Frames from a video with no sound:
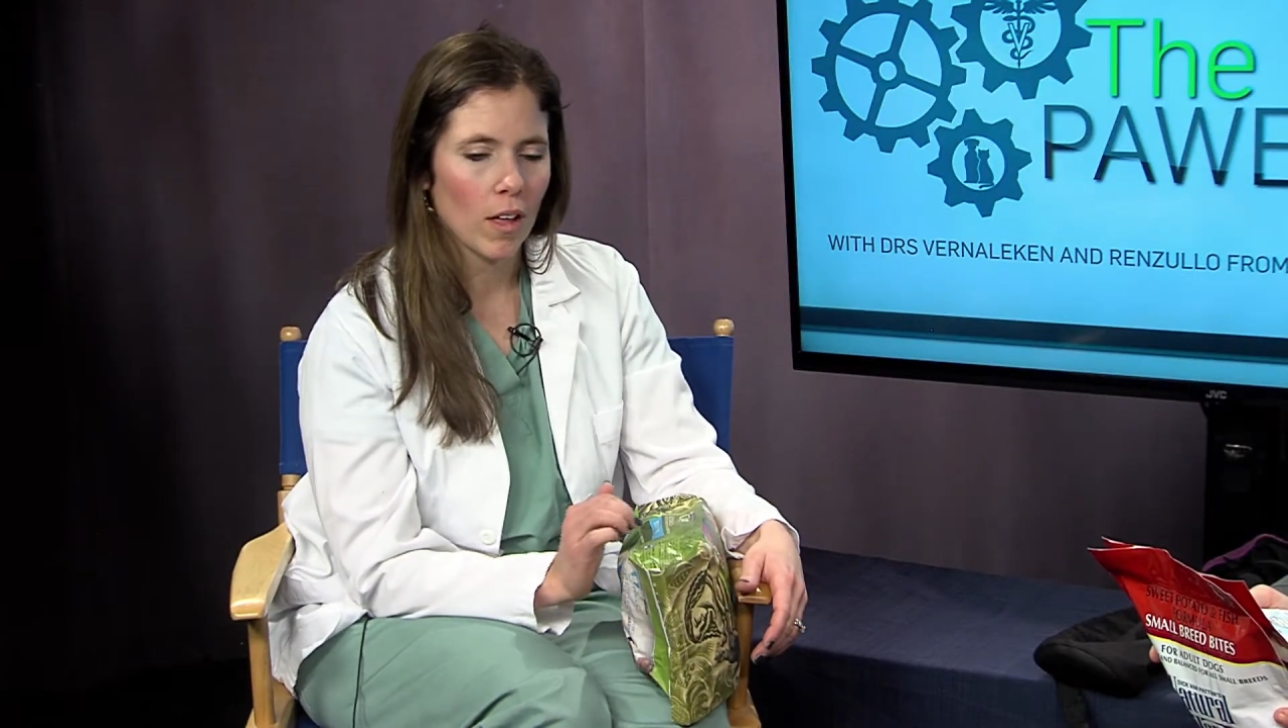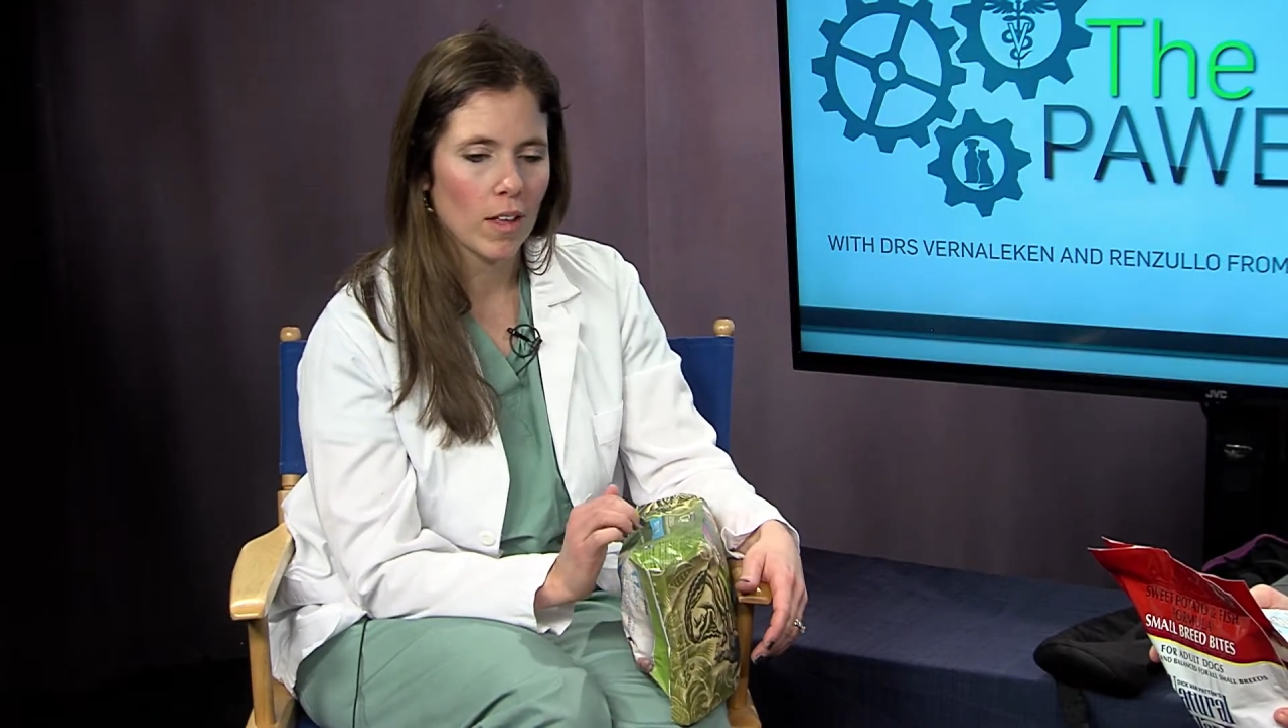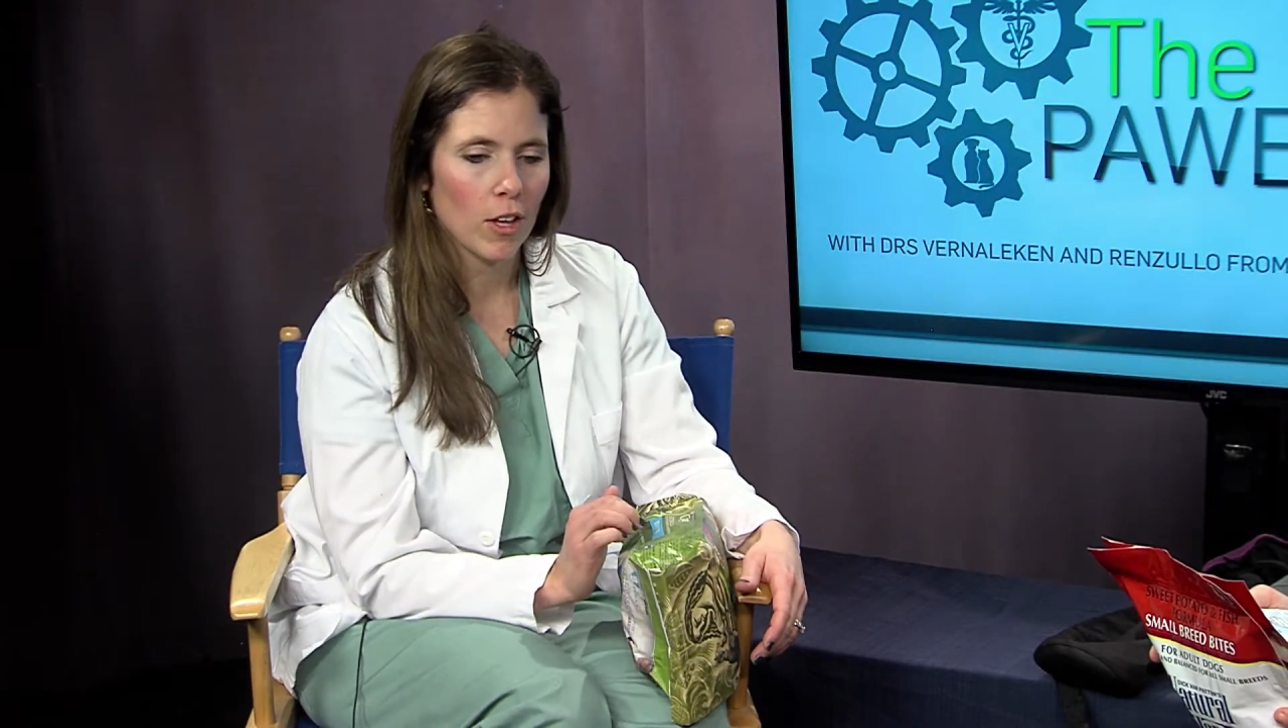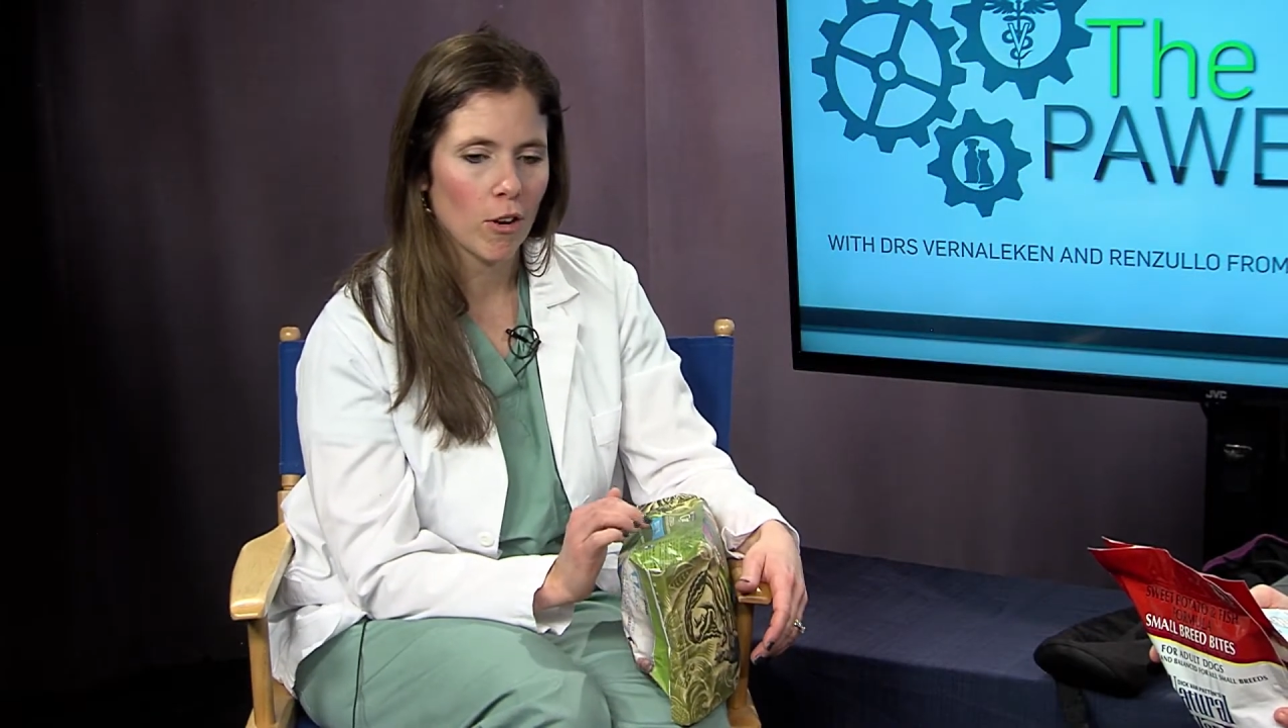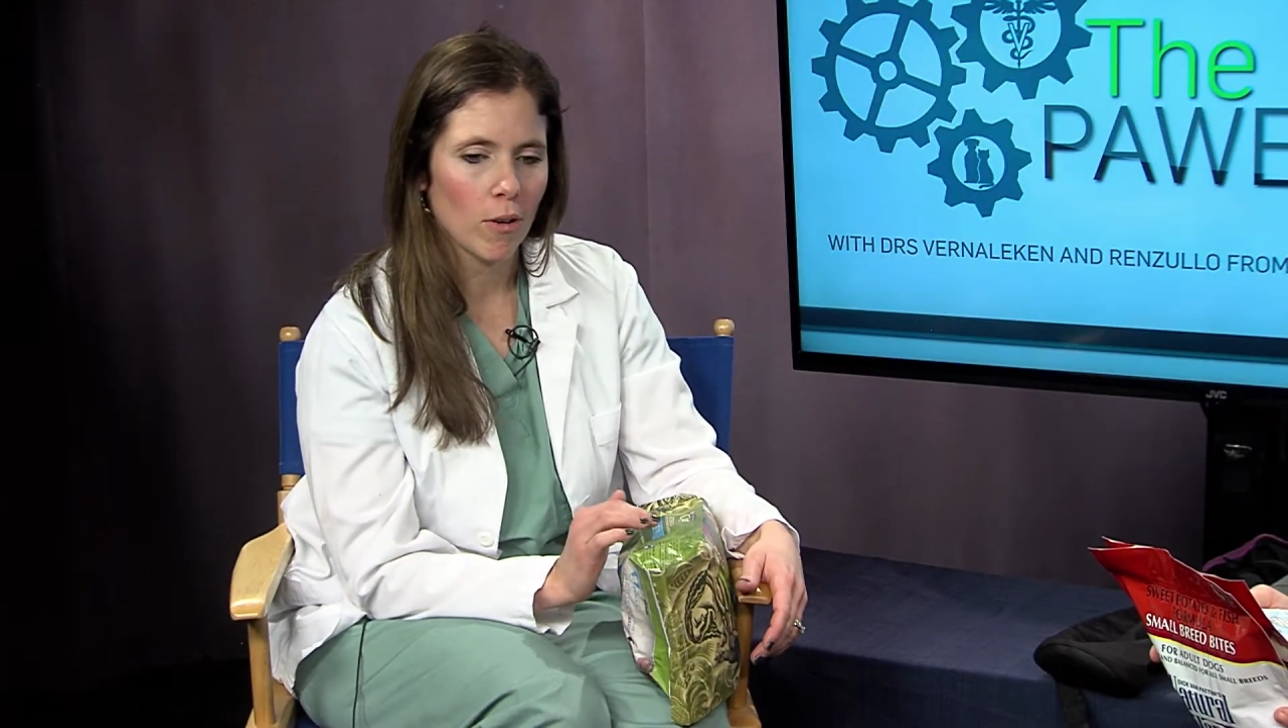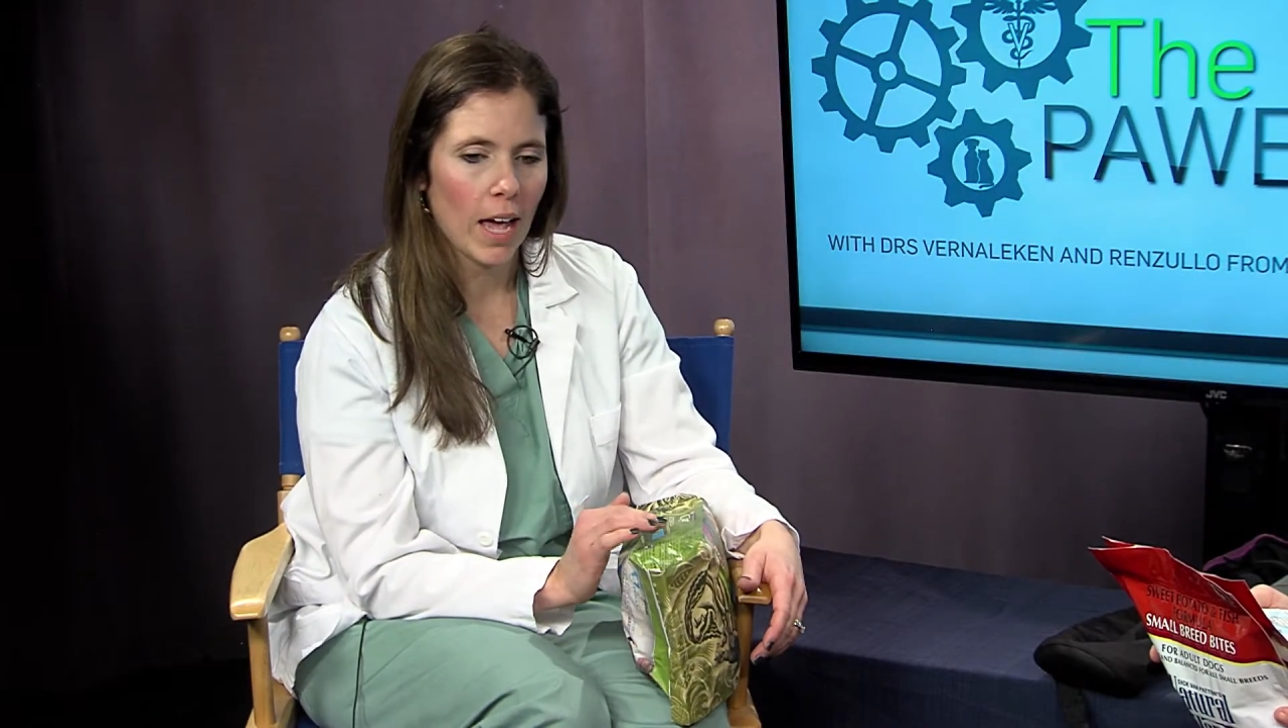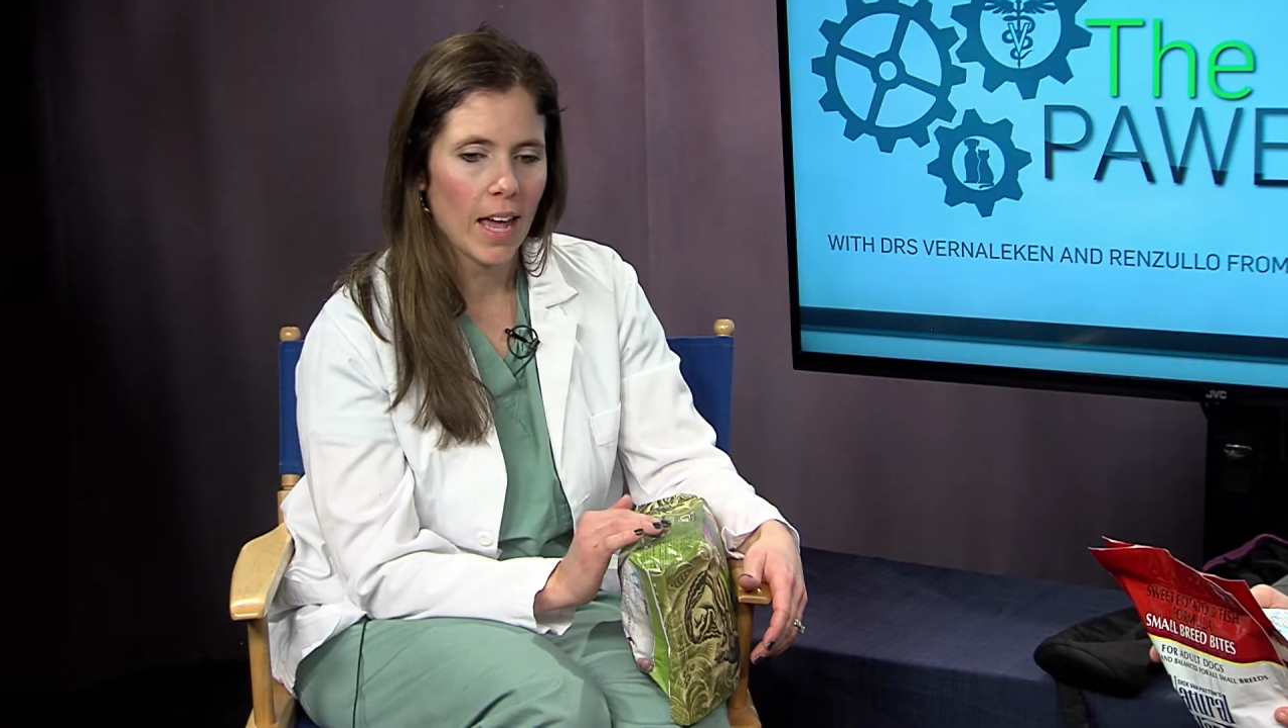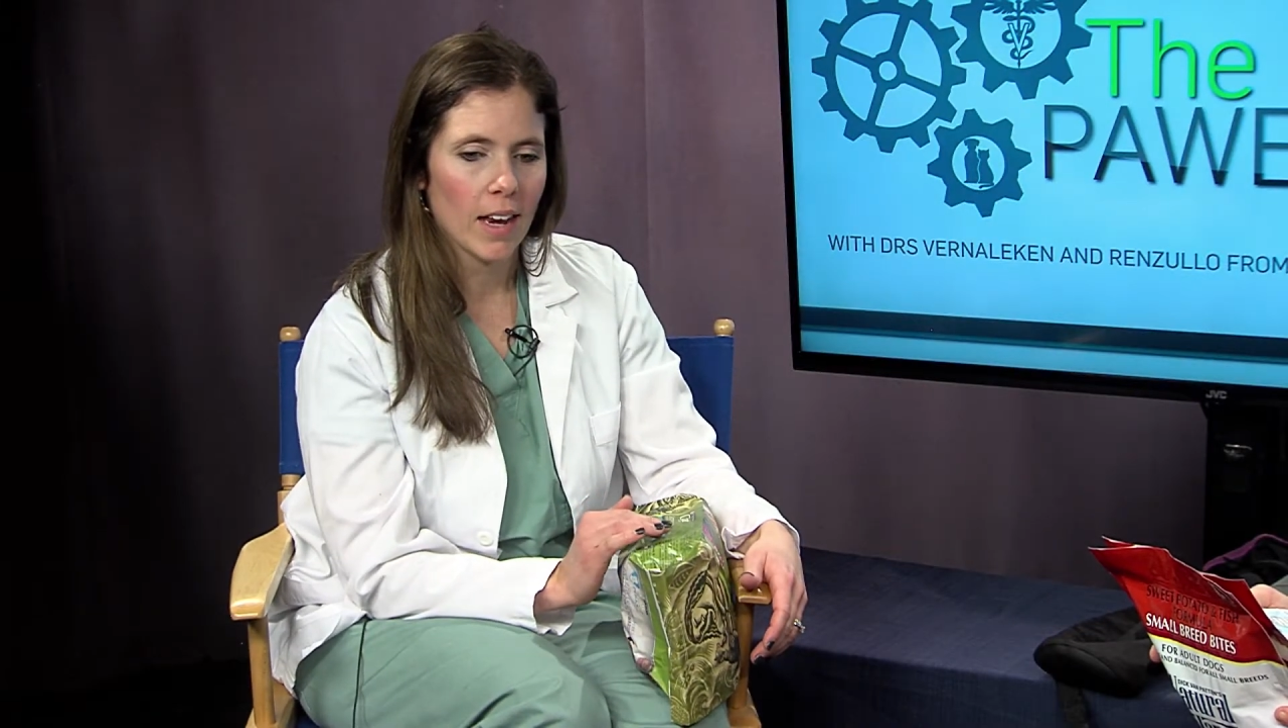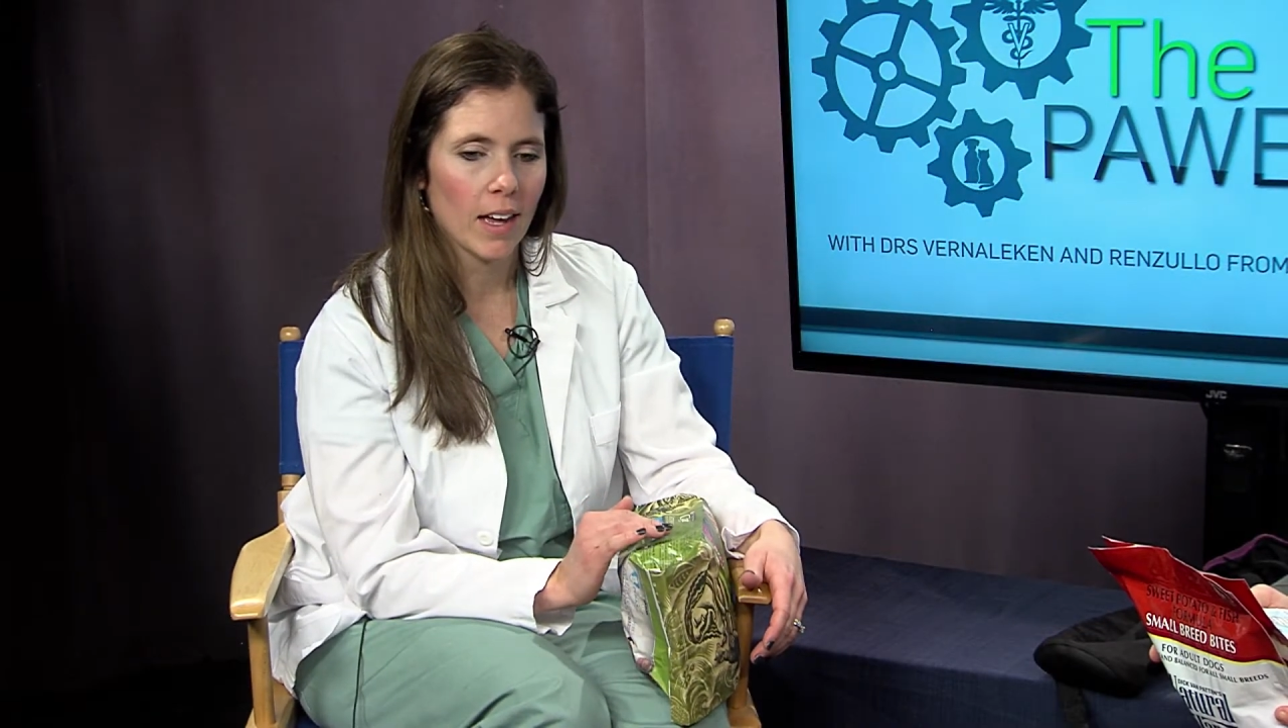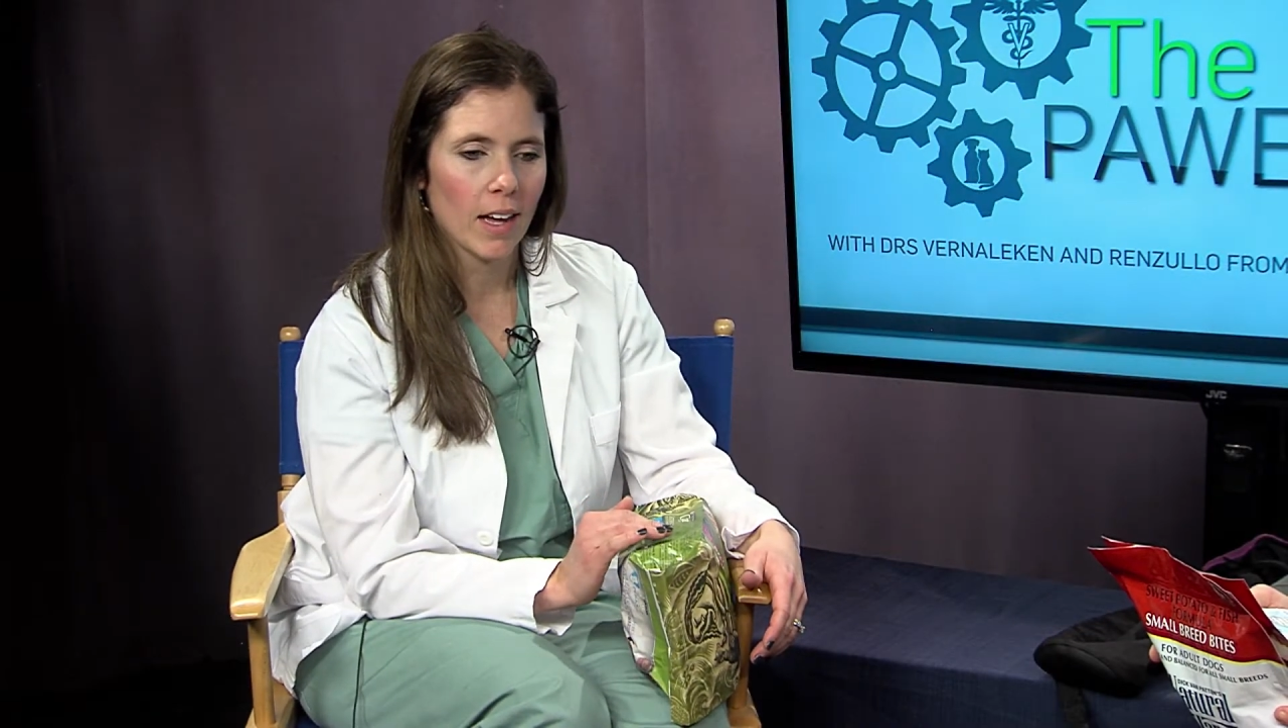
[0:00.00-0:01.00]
you know, get